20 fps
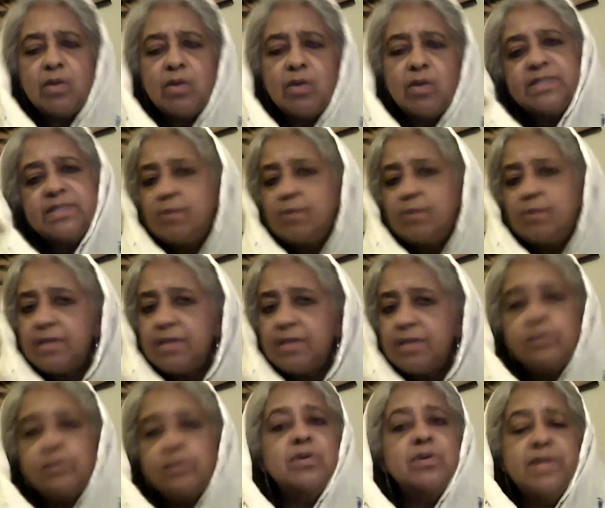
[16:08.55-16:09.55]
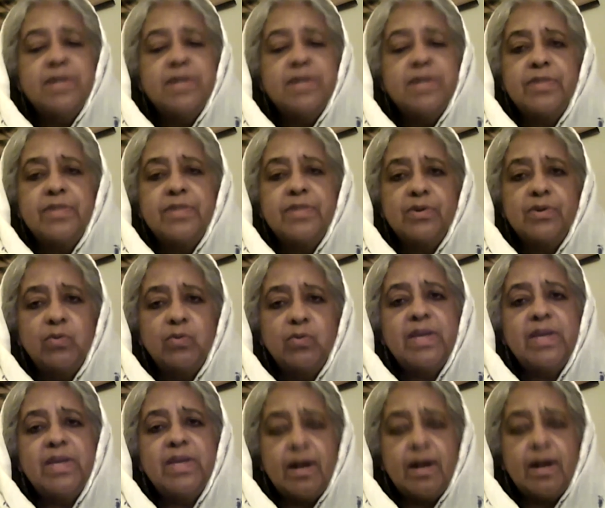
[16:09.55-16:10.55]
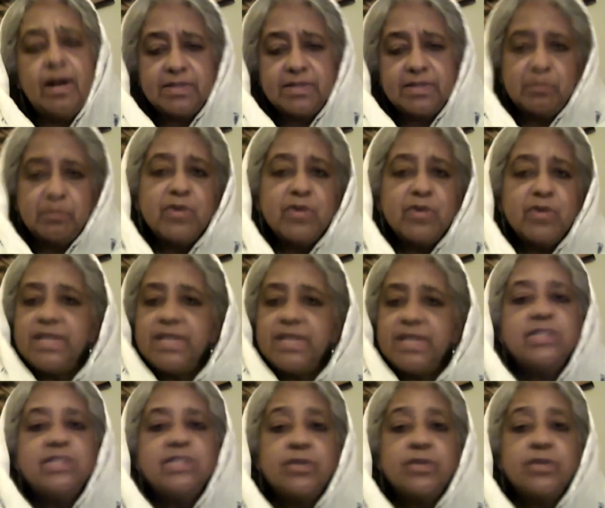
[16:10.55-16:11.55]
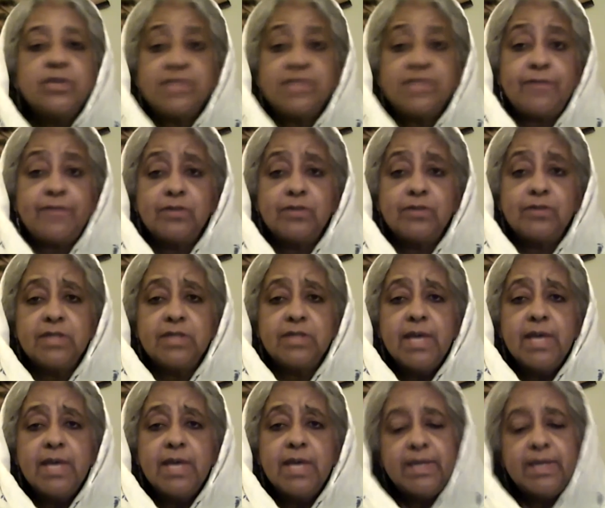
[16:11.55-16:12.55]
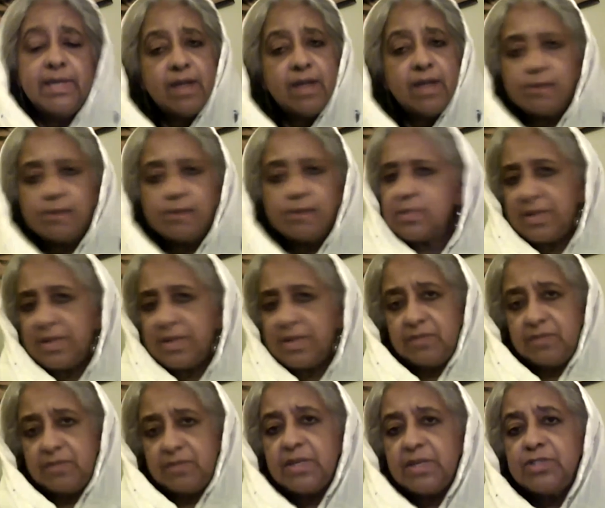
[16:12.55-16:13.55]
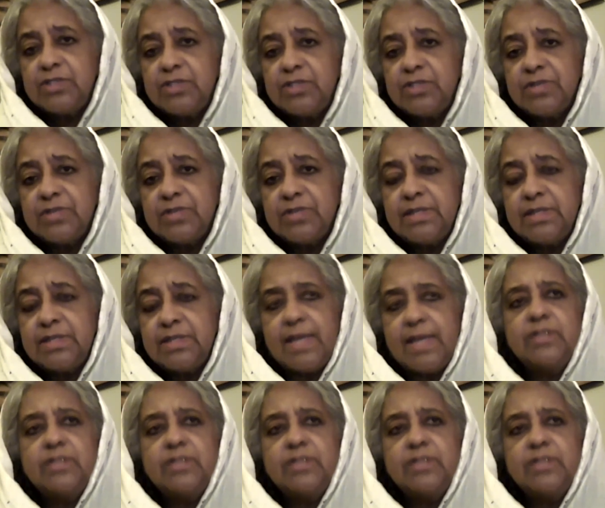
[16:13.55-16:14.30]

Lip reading: On some level or another, we are supporting each other's efforts in our respective countries.